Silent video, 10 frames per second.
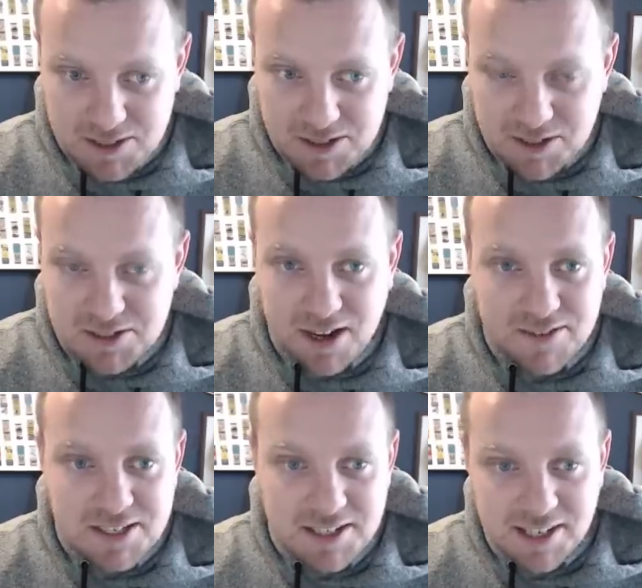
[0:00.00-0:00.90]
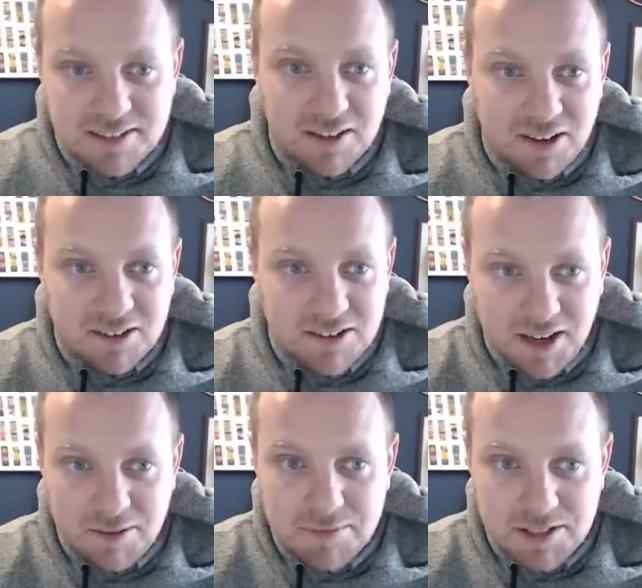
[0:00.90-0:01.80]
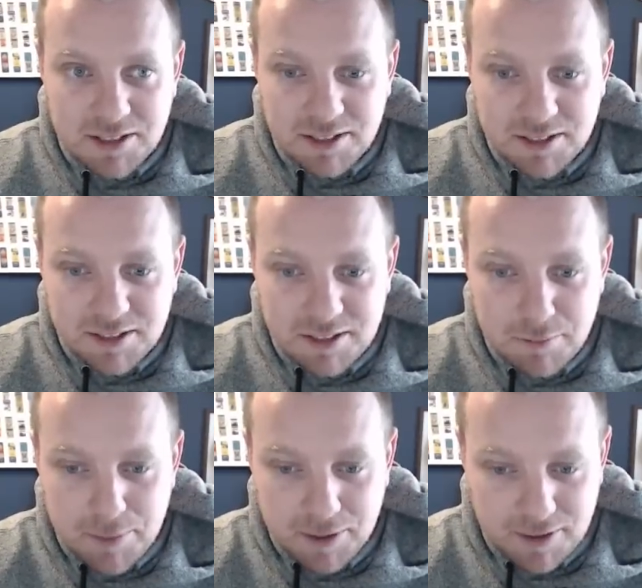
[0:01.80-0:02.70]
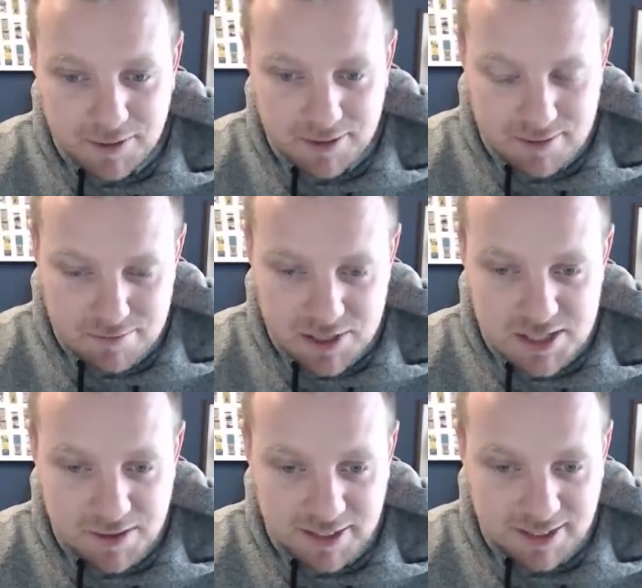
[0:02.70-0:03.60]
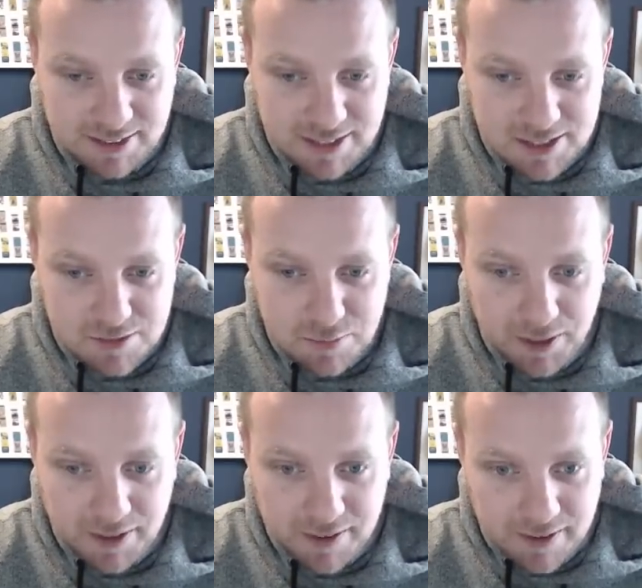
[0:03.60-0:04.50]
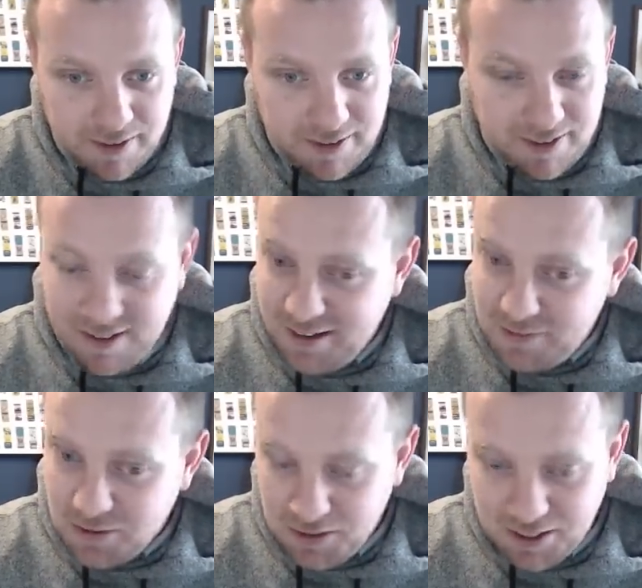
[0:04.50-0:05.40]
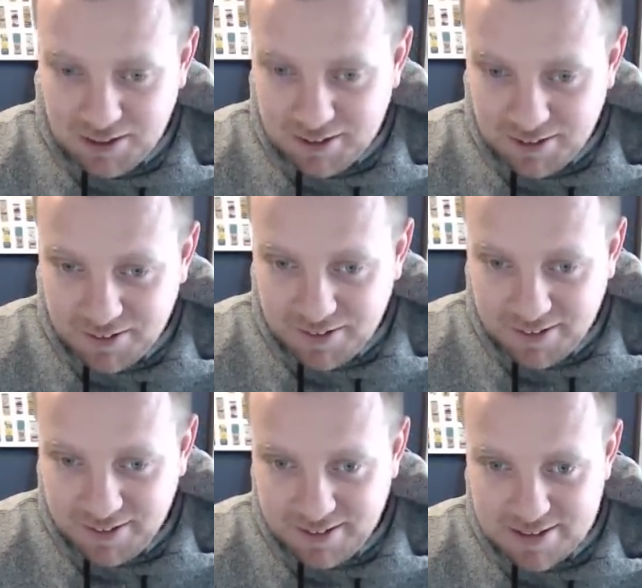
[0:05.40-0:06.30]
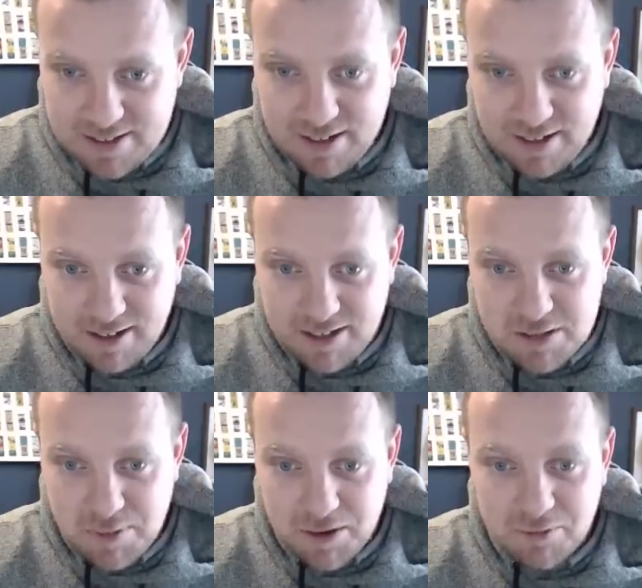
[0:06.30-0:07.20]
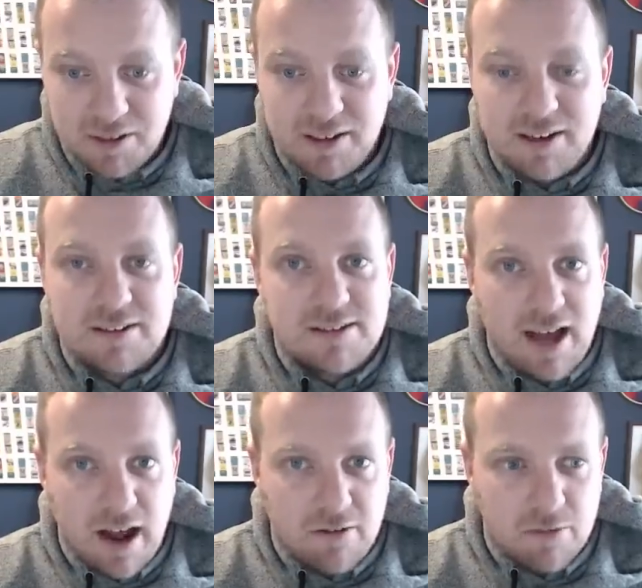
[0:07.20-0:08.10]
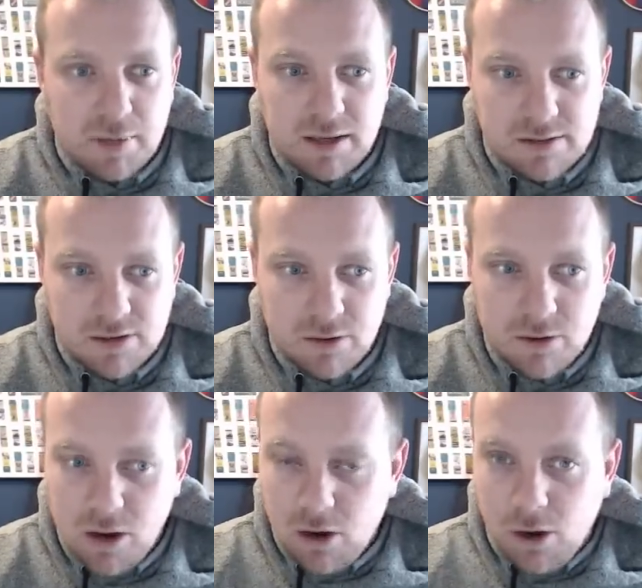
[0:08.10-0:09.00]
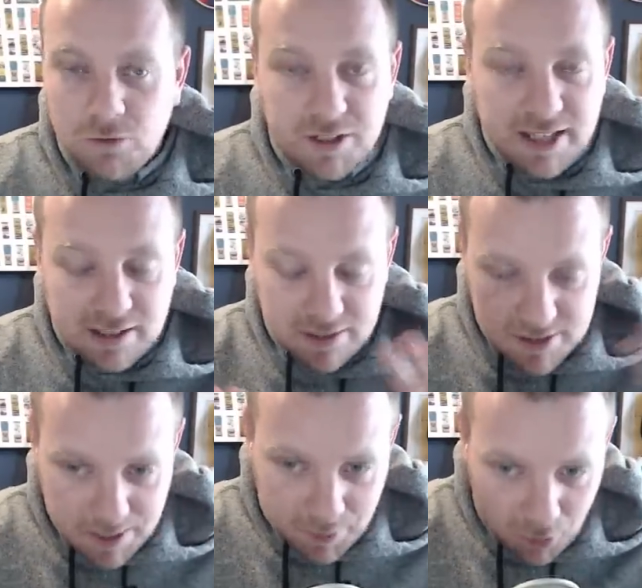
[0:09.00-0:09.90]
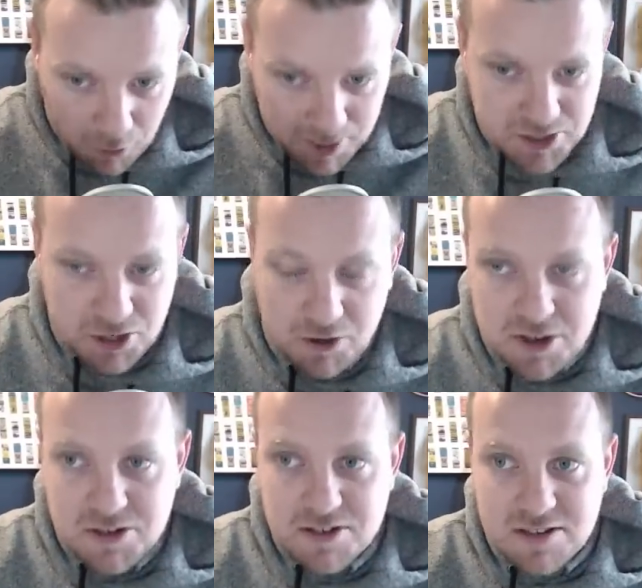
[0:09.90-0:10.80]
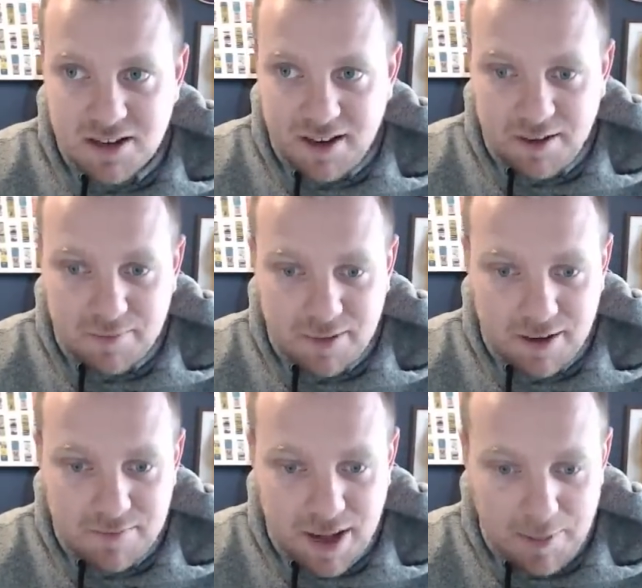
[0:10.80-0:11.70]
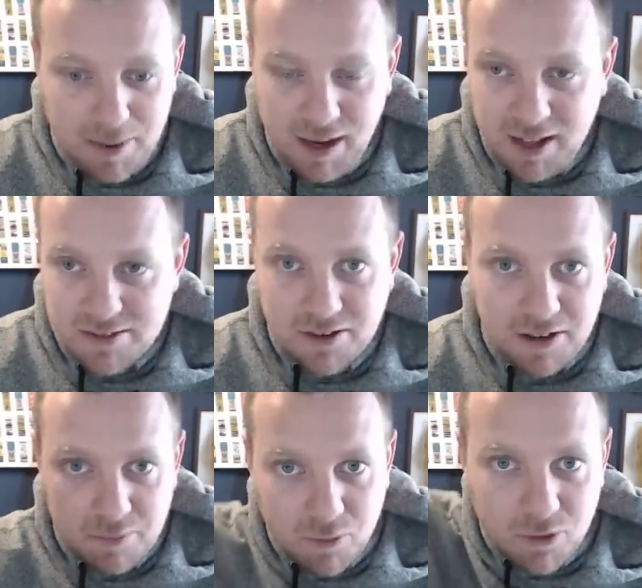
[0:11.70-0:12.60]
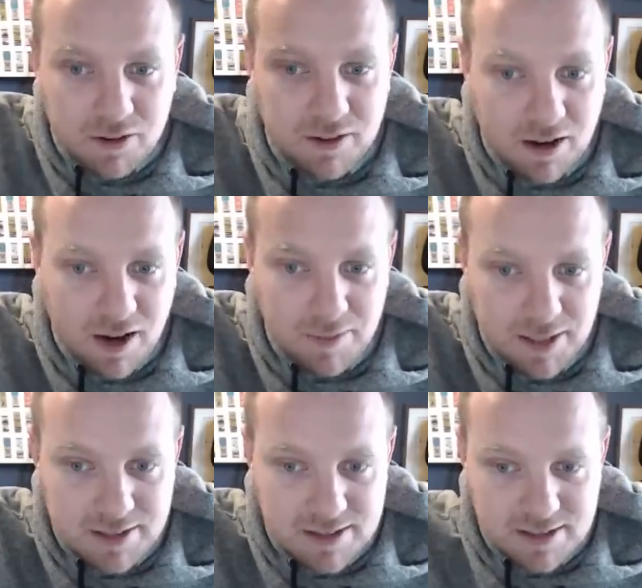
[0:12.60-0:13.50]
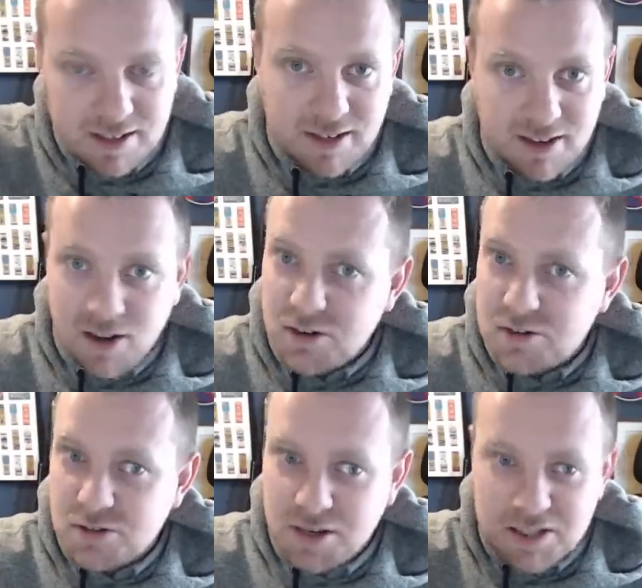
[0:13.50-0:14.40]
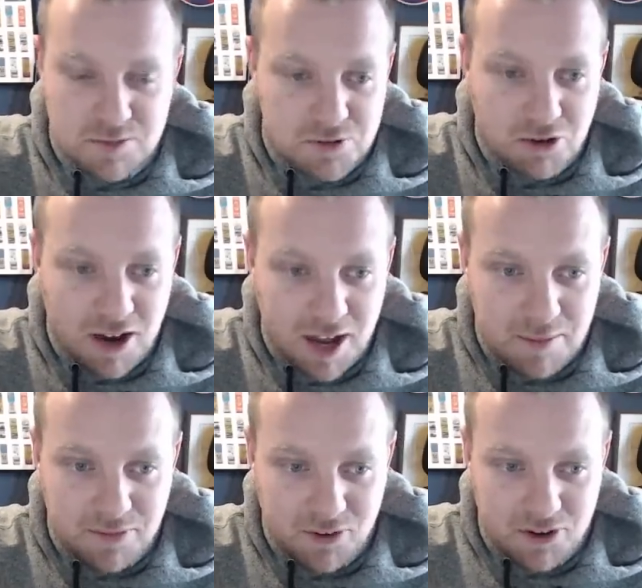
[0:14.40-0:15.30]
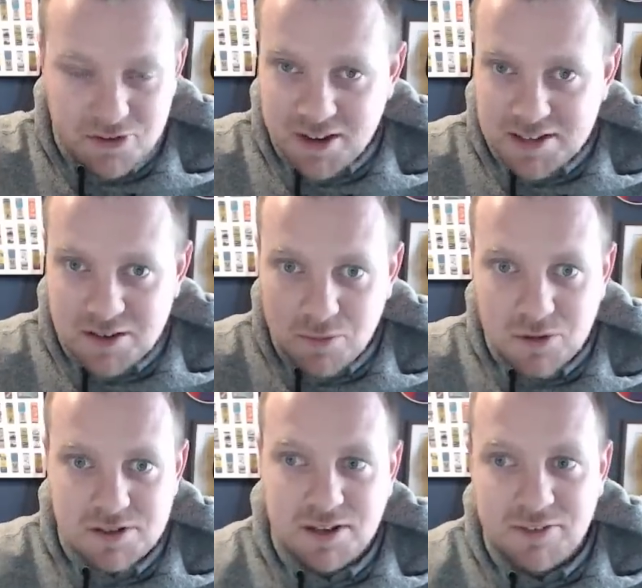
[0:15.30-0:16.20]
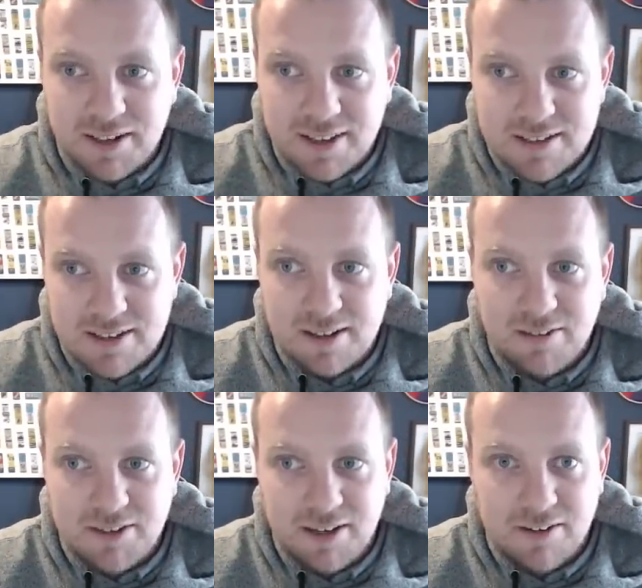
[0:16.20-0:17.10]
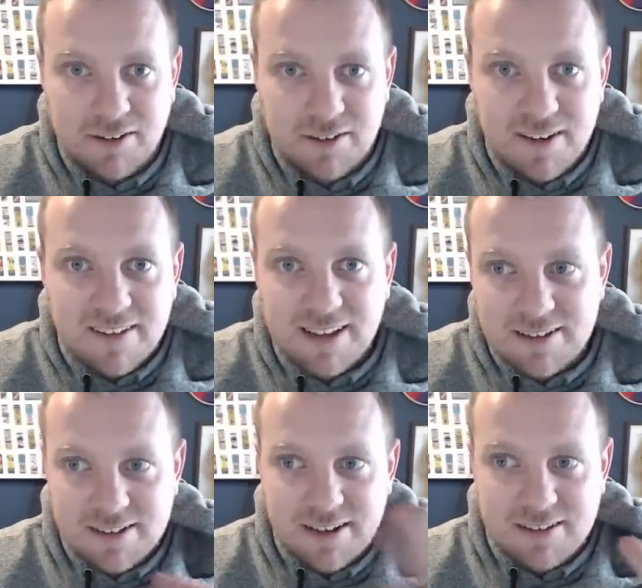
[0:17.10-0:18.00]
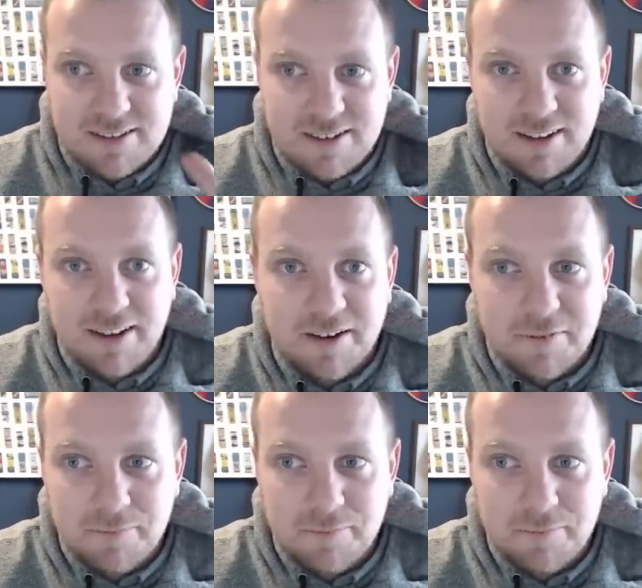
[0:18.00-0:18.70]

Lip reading: to, because obviously it takes a long time to build something like this. But if you're looking to learn, it's been a really nice stack for me. So hopefully that clears up a whole bunch of questions. I'm happy to answer any more in the comments. Also, hit subscribe if you're interested in more stuff like this. I'd love to hear you. Thanks. I'll see you later.